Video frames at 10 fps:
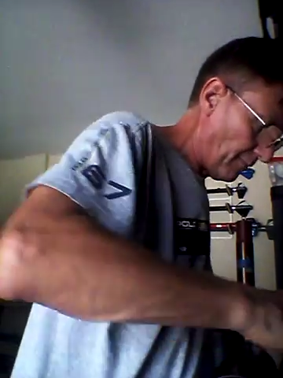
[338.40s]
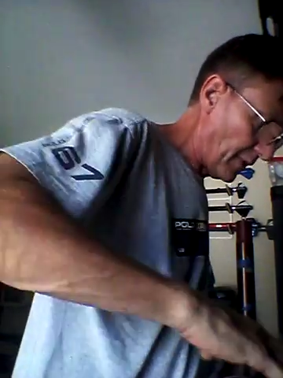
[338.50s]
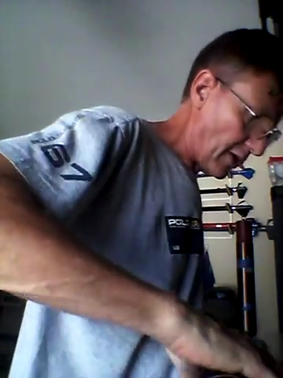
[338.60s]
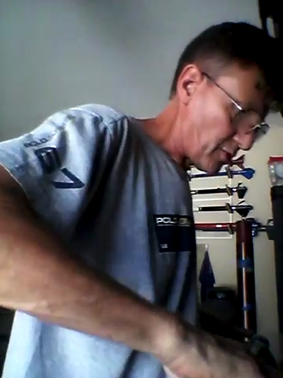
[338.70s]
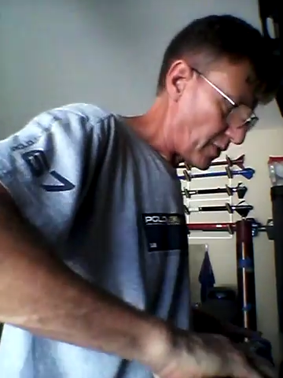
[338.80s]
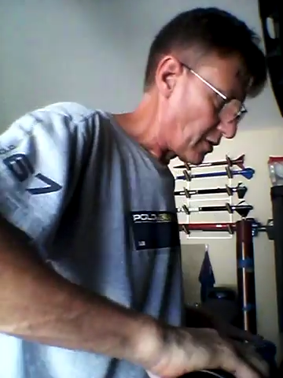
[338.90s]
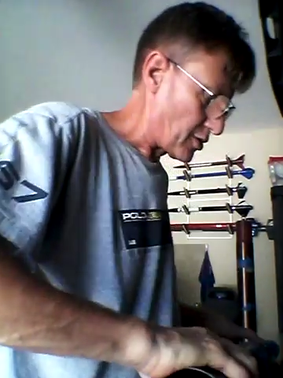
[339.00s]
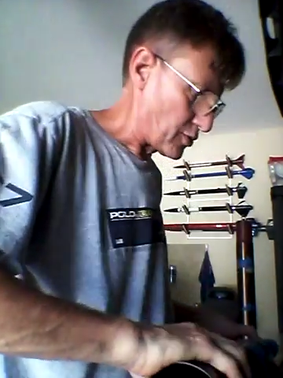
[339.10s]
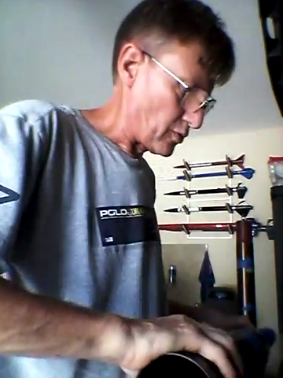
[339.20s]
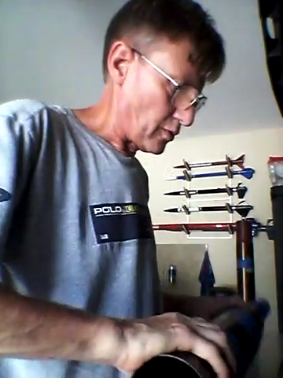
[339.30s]
that's where the
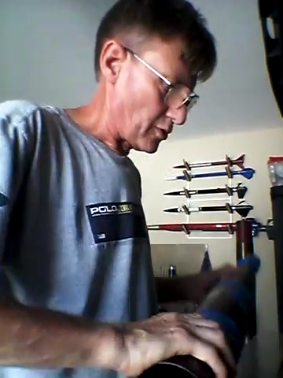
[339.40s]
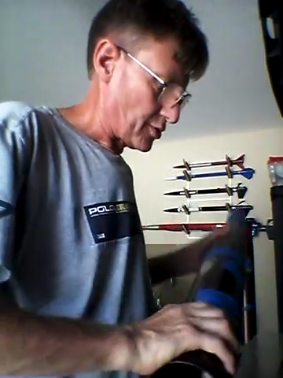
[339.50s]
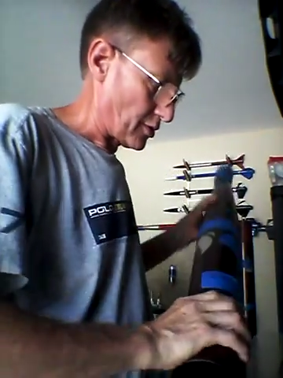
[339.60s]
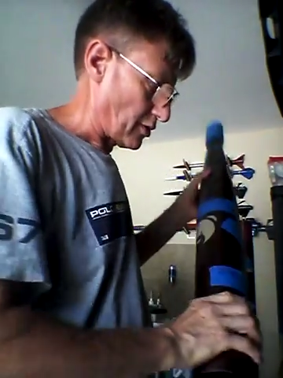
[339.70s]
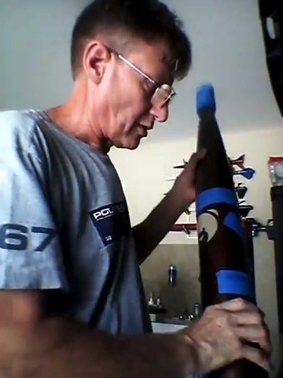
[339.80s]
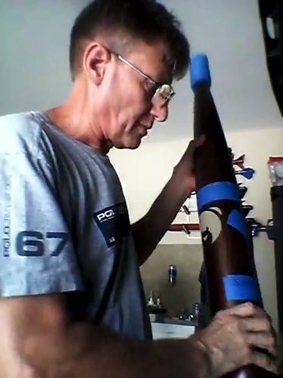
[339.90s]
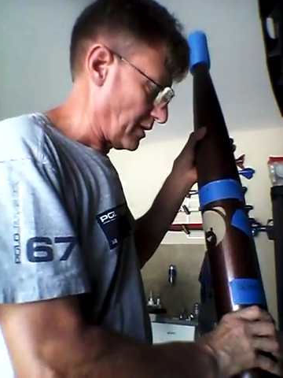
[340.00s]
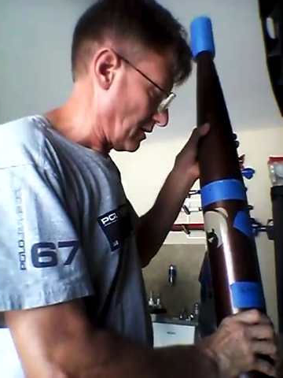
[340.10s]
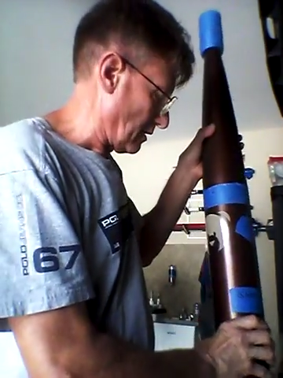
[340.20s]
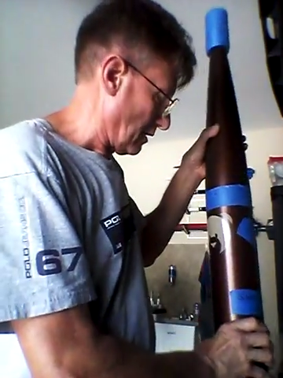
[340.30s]
screw holes are gonna
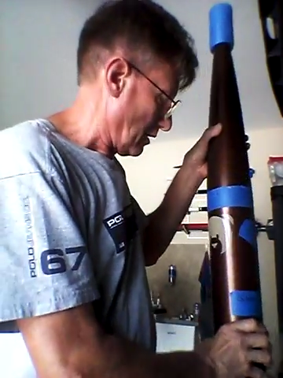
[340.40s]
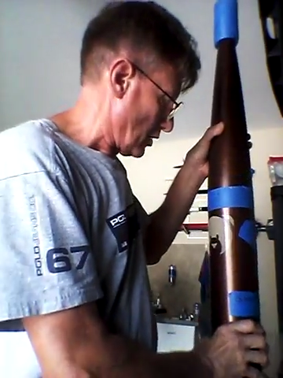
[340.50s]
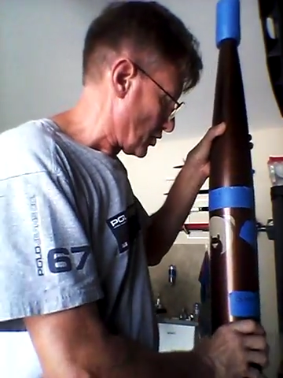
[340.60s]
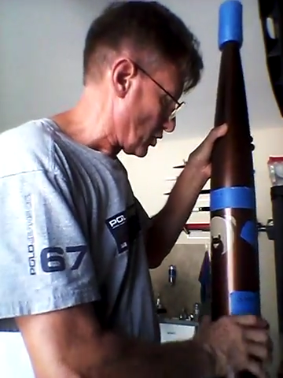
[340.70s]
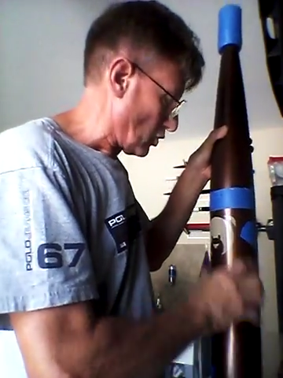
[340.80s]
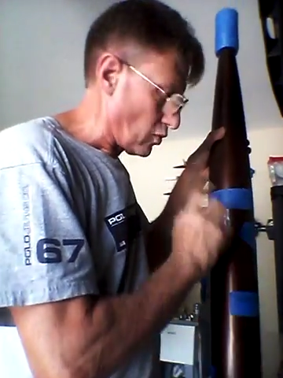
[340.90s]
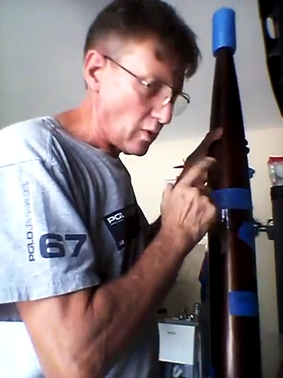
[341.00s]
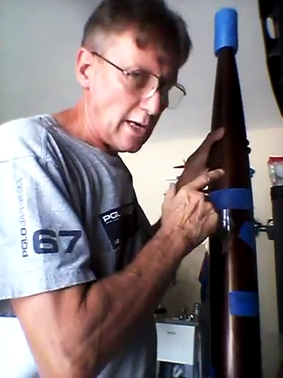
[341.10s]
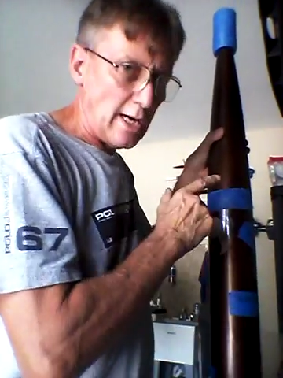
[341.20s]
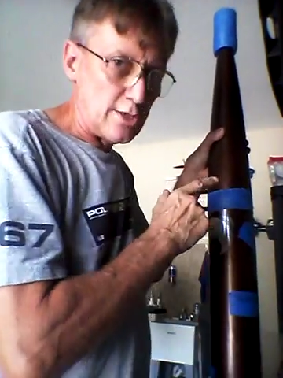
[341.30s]
be. So
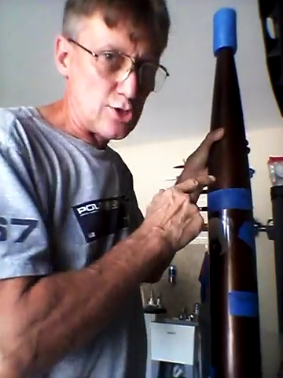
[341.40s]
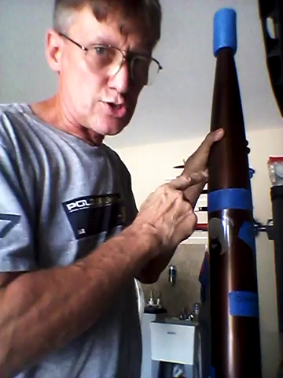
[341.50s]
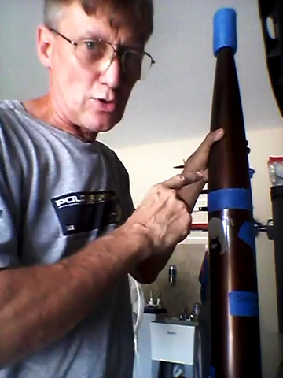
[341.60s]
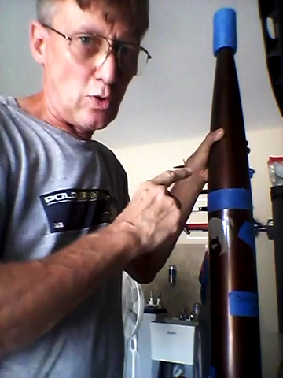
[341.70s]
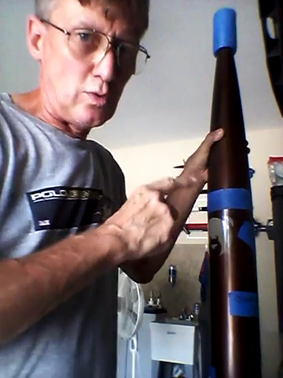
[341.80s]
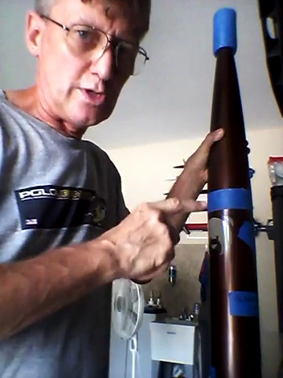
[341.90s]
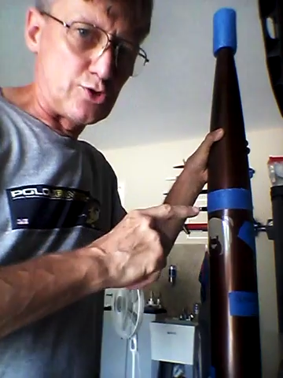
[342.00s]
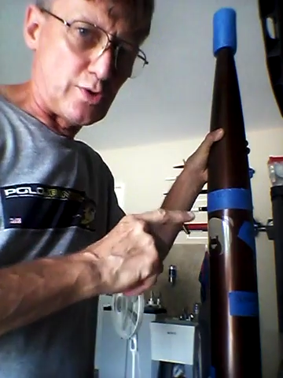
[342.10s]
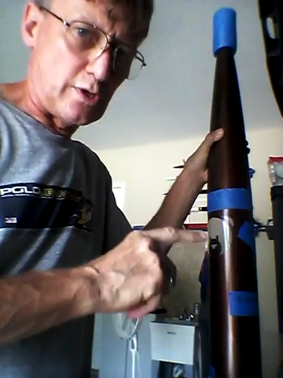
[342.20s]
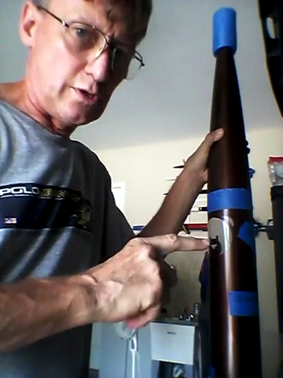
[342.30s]
I just only
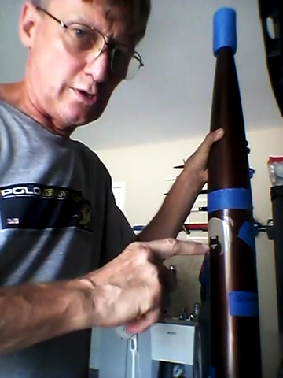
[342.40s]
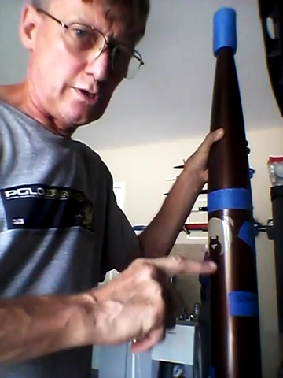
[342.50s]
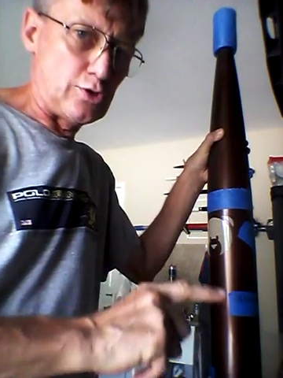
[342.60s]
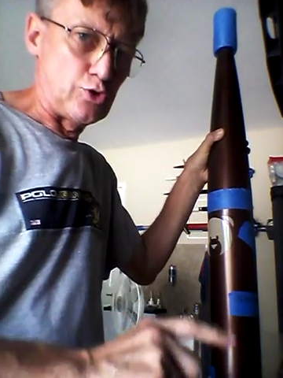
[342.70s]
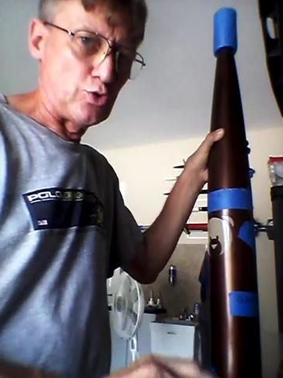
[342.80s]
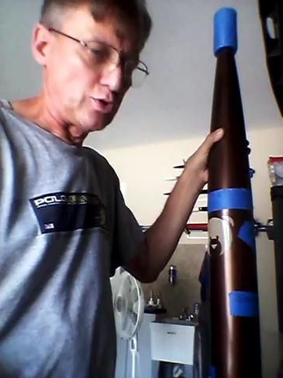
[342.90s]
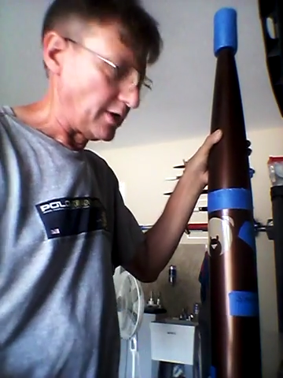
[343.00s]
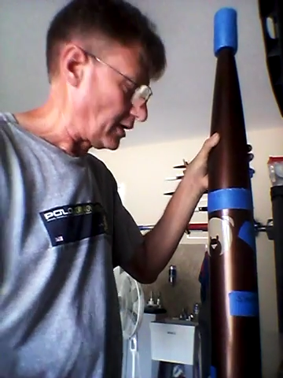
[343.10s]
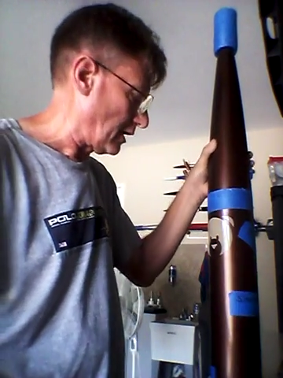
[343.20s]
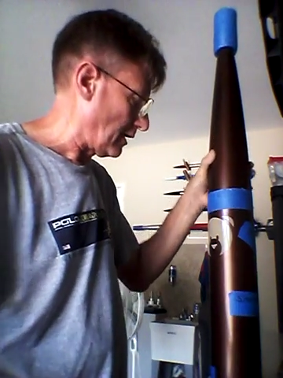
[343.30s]
drill to
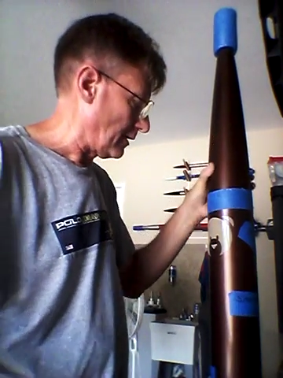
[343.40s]
the